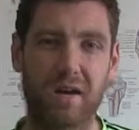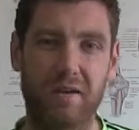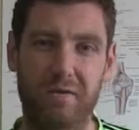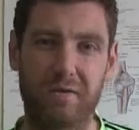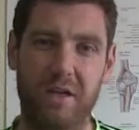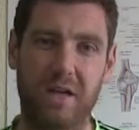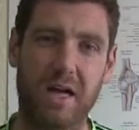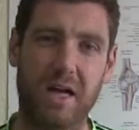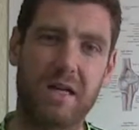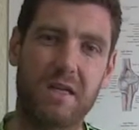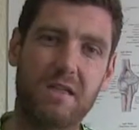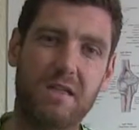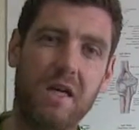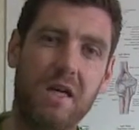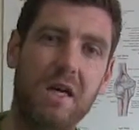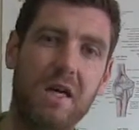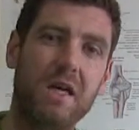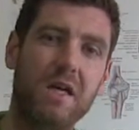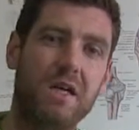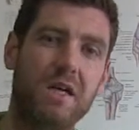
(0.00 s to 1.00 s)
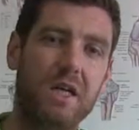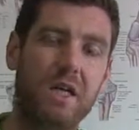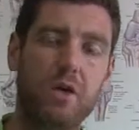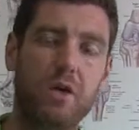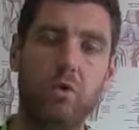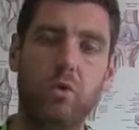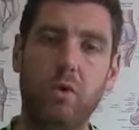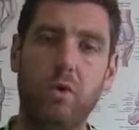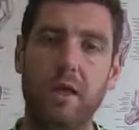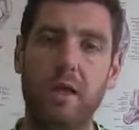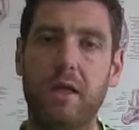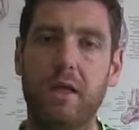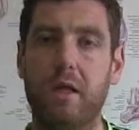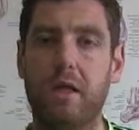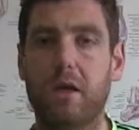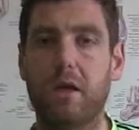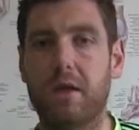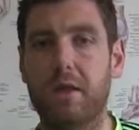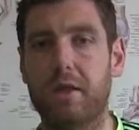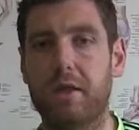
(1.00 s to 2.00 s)
after that. Now,
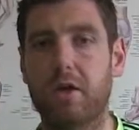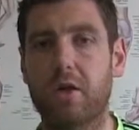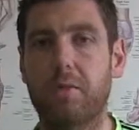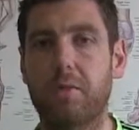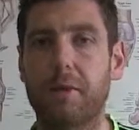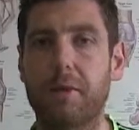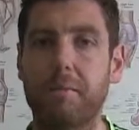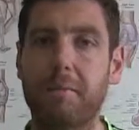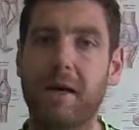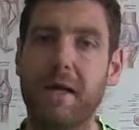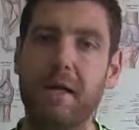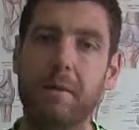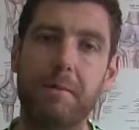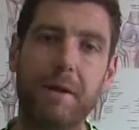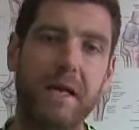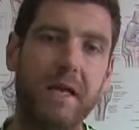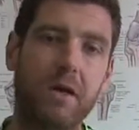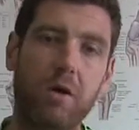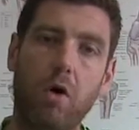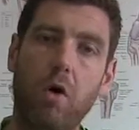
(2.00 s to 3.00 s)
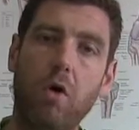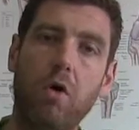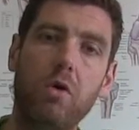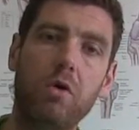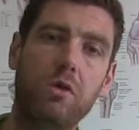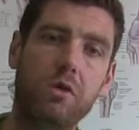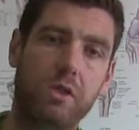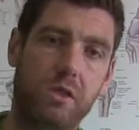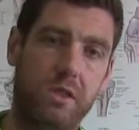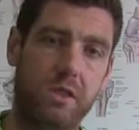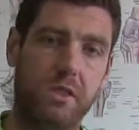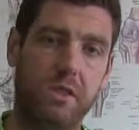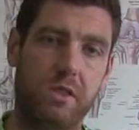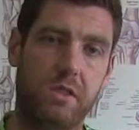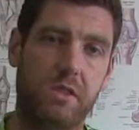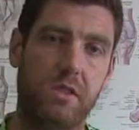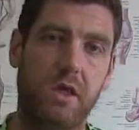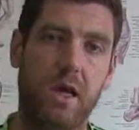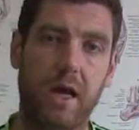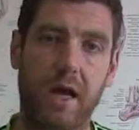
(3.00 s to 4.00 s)
there could be many
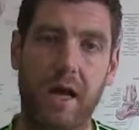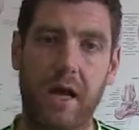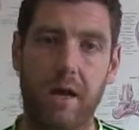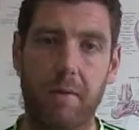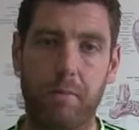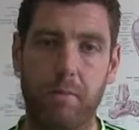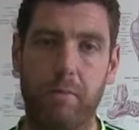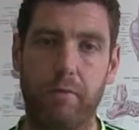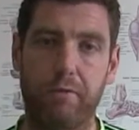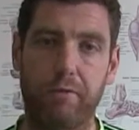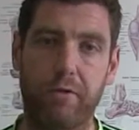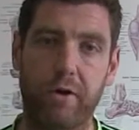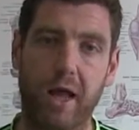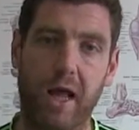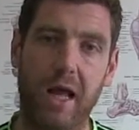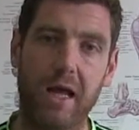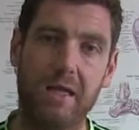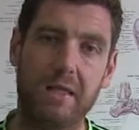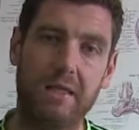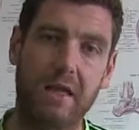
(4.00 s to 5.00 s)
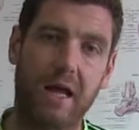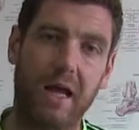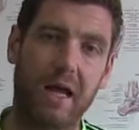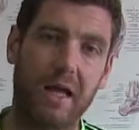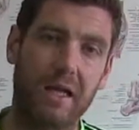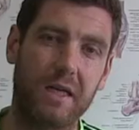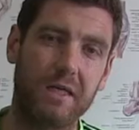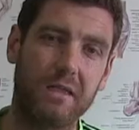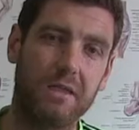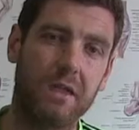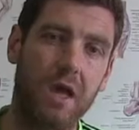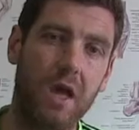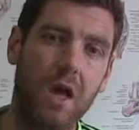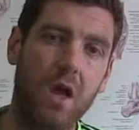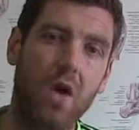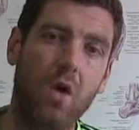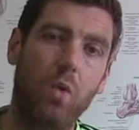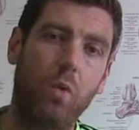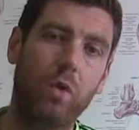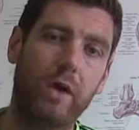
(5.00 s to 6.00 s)
causes for that, and
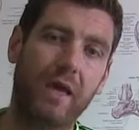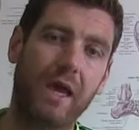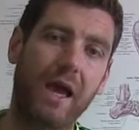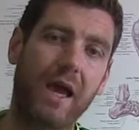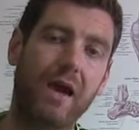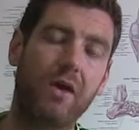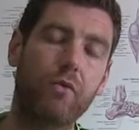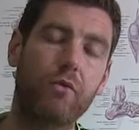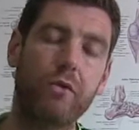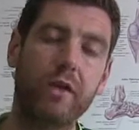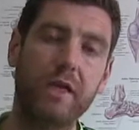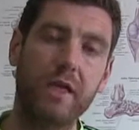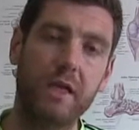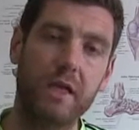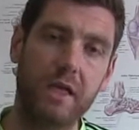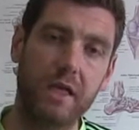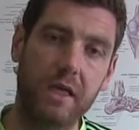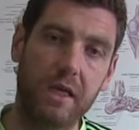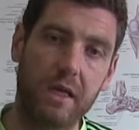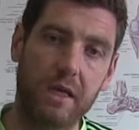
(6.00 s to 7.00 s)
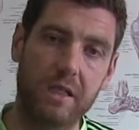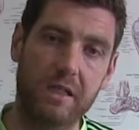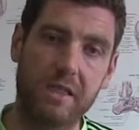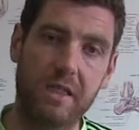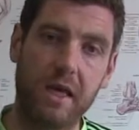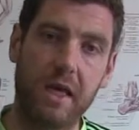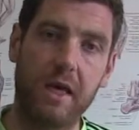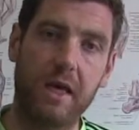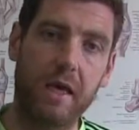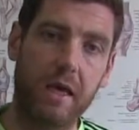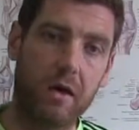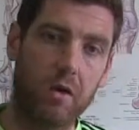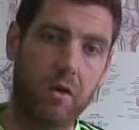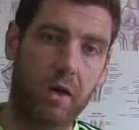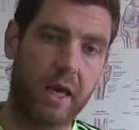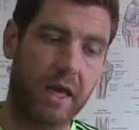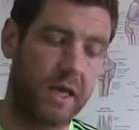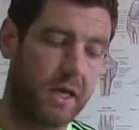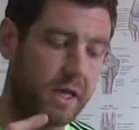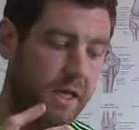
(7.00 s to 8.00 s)
we can't really say,
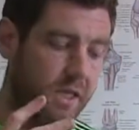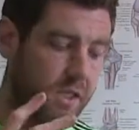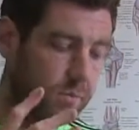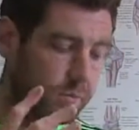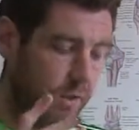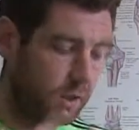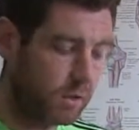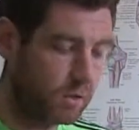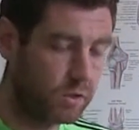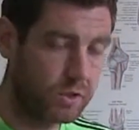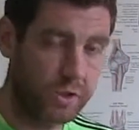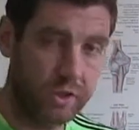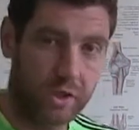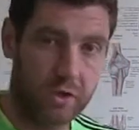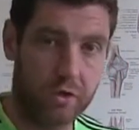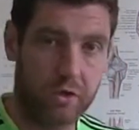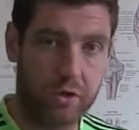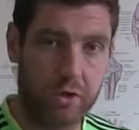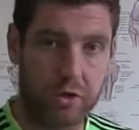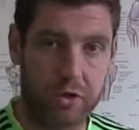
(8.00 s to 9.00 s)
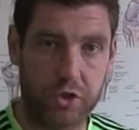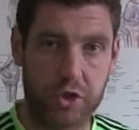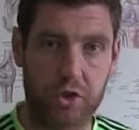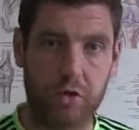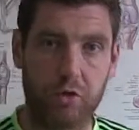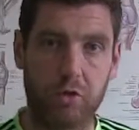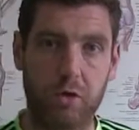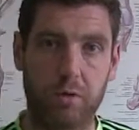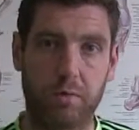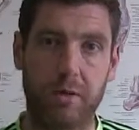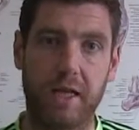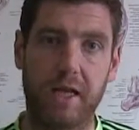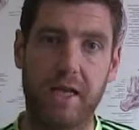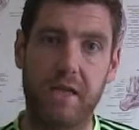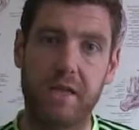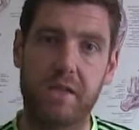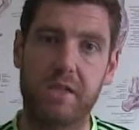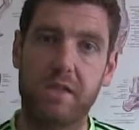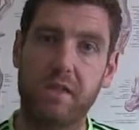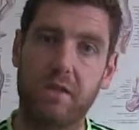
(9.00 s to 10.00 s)
okay, it's because of your shoulder
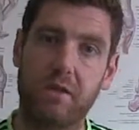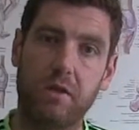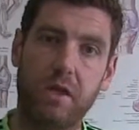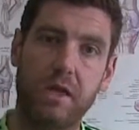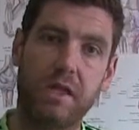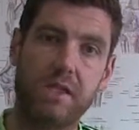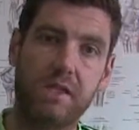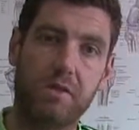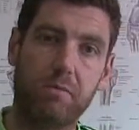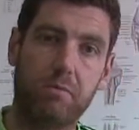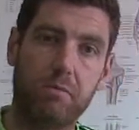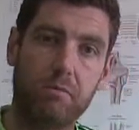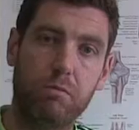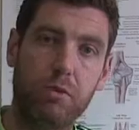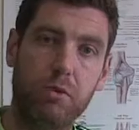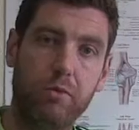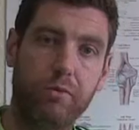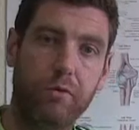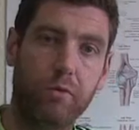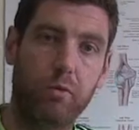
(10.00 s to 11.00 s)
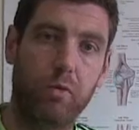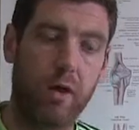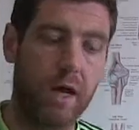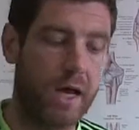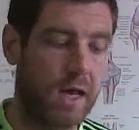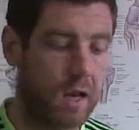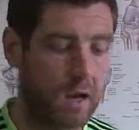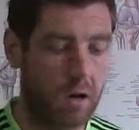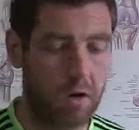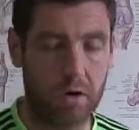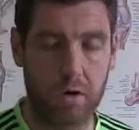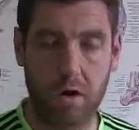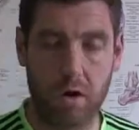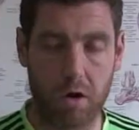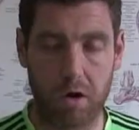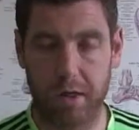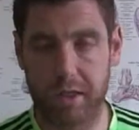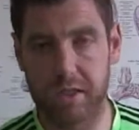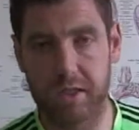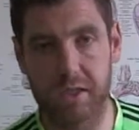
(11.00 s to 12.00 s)
blade isn't moving well,
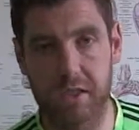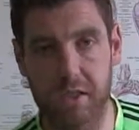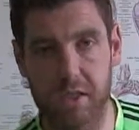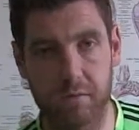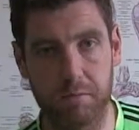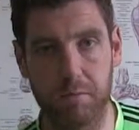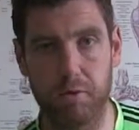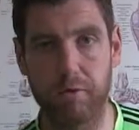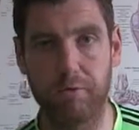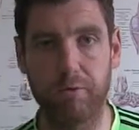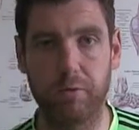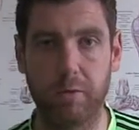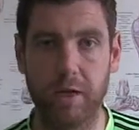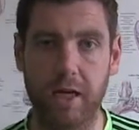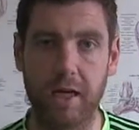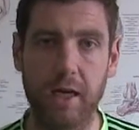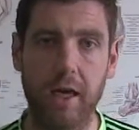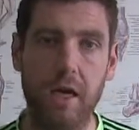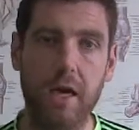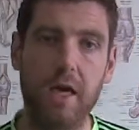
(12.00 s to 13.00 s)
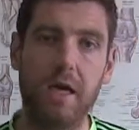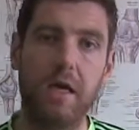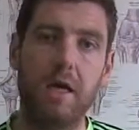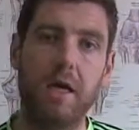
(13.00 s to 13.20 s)
or this isn't moving well.